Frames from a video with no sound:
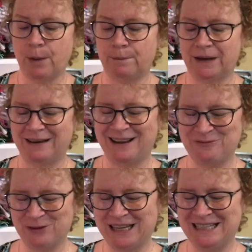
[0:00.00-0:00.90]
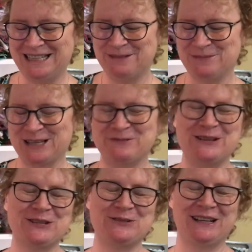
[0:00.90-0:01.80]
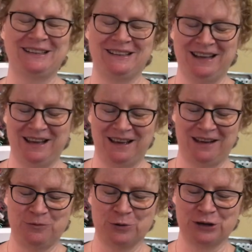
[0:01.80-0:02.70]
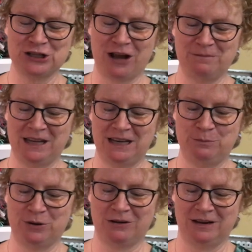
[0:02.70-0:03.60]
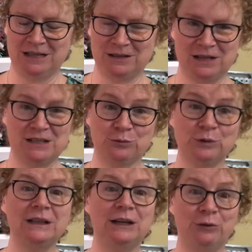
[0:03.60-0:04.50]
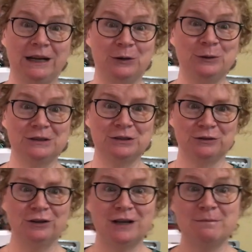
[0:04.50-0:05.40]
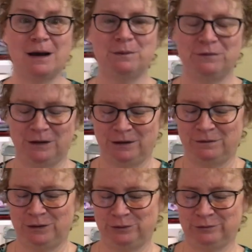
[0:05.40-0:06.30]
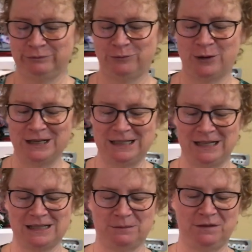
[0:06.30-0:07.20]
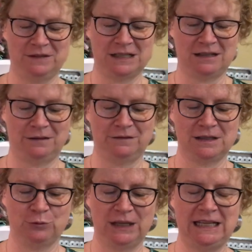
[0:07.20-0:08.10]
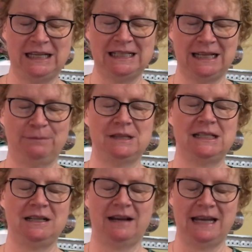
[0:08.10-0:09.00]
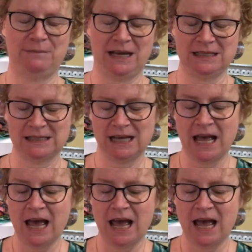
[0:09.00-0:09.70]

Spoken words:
But Ricky Timms, I went to a workshop that he put on. He's a really great quilter. Look him up if you want to see some of his stuff. It's Ricky Timms, T-I-M-S.